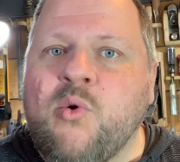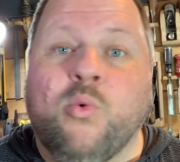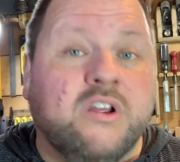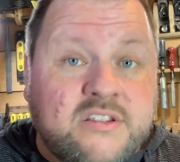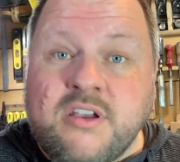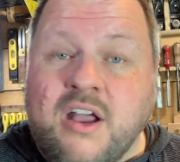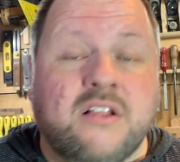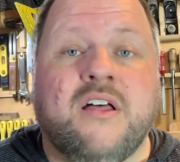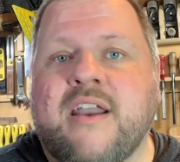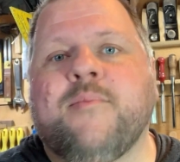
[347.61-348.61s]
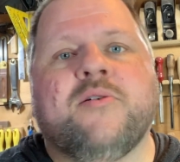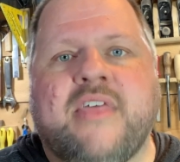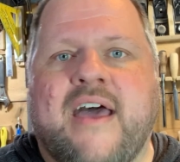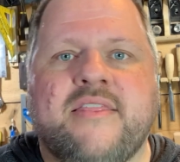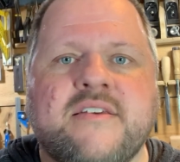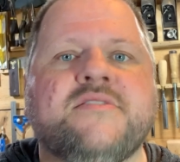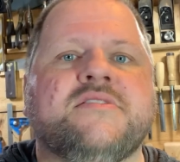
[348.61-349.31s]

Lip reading: We're going to talk a lot about that this